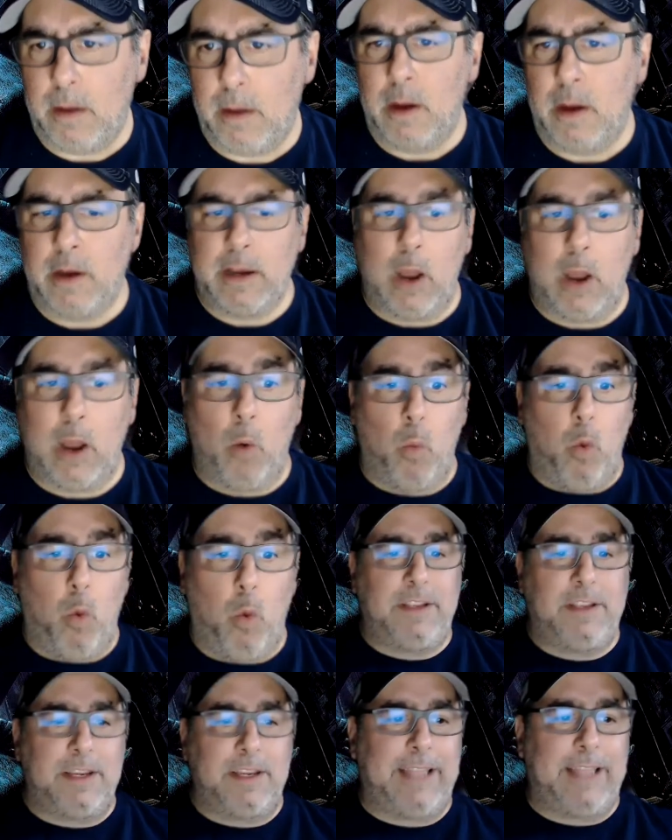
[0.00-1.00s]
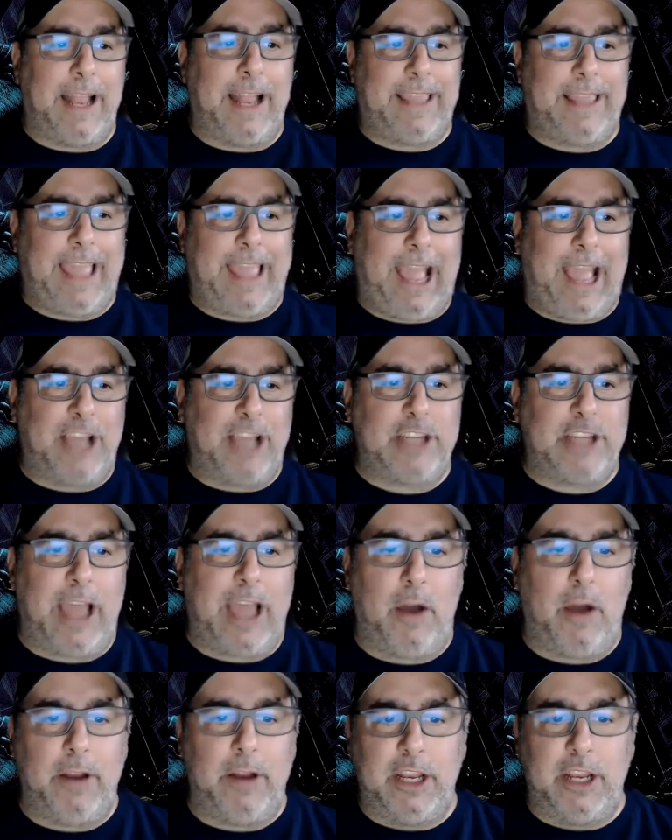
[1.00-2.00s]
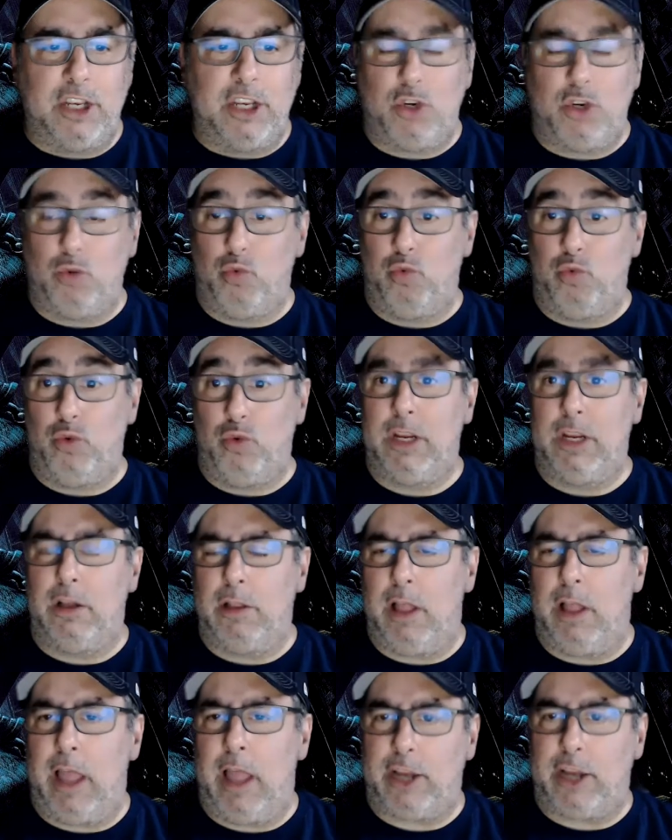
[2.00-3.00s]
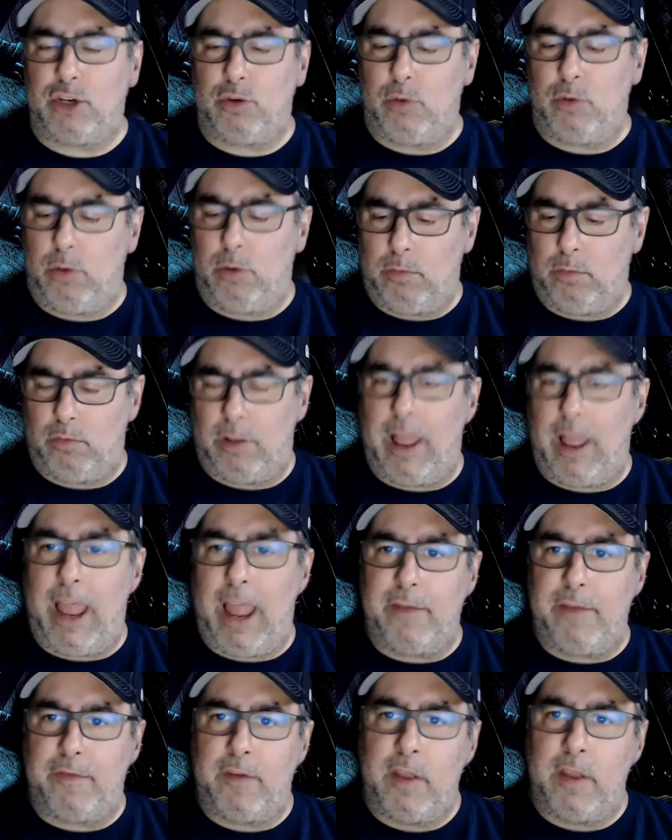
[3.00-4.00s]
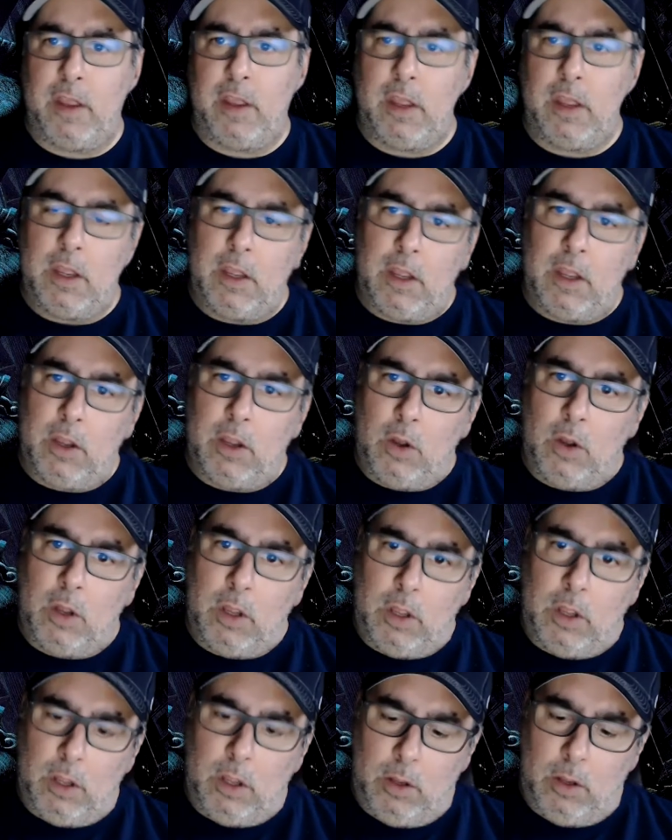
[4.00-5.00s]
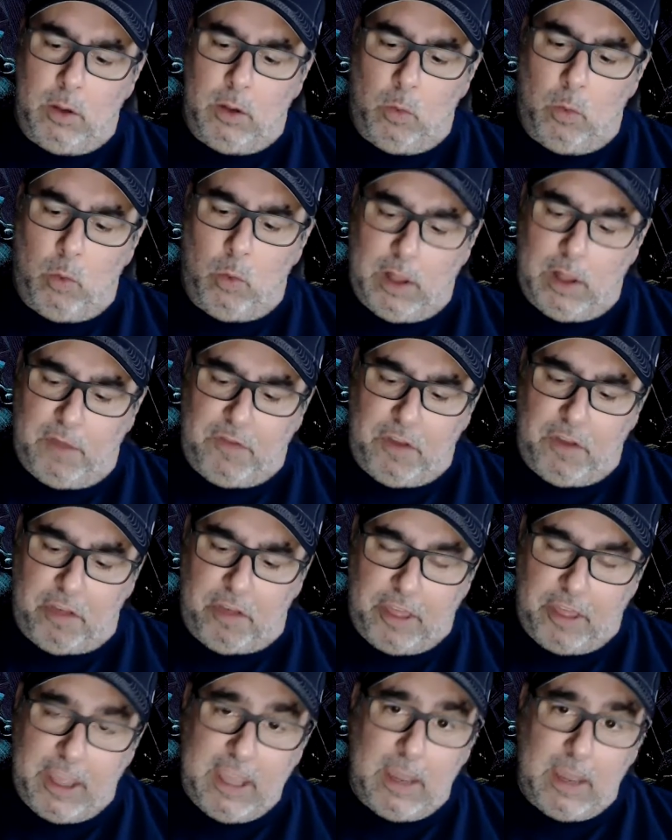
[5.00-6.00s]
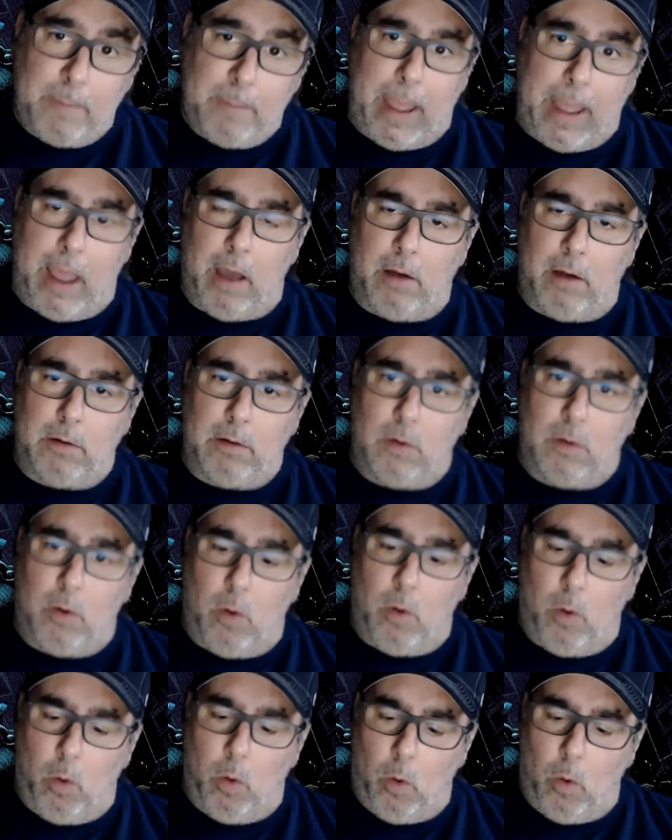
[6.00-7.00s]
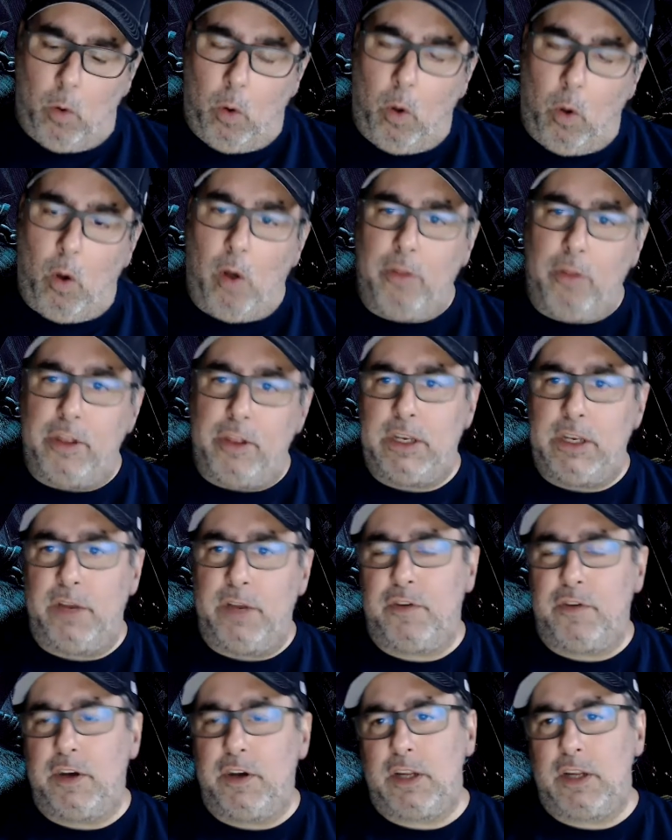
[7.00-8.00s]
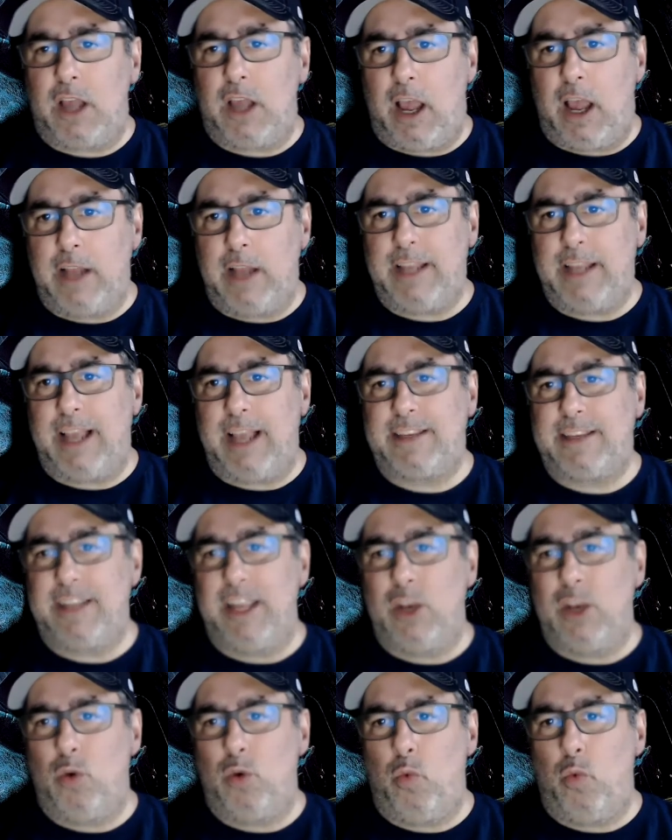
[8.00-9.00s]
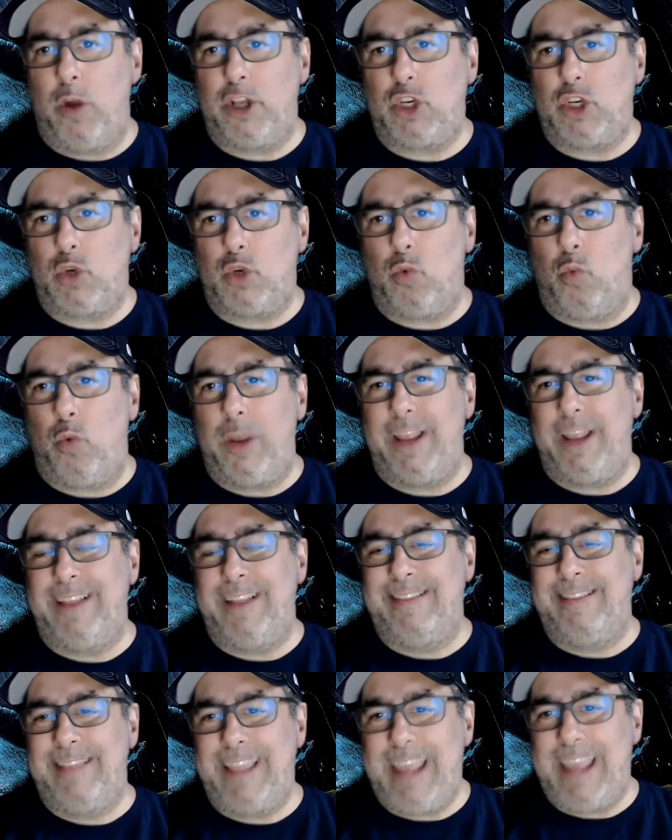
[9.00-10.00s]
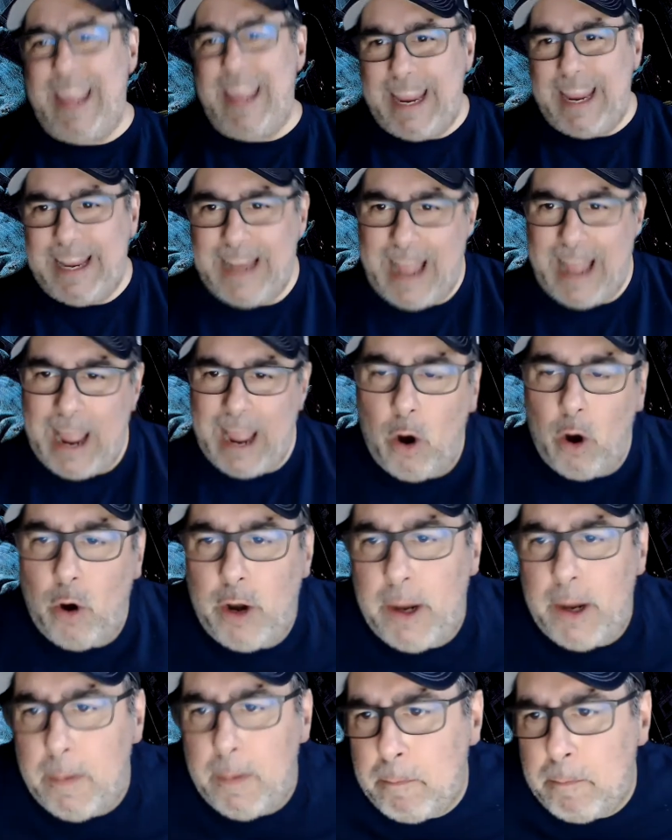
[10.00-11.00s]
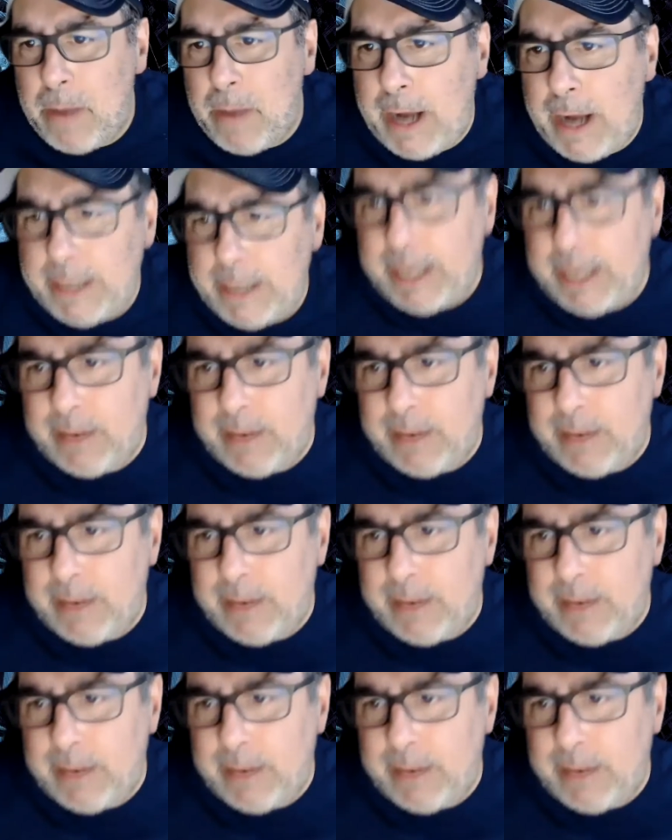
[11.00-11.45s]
Now, what does that cash out into real, actual life? Well, if you think about all the different contexts in which we lead our embodied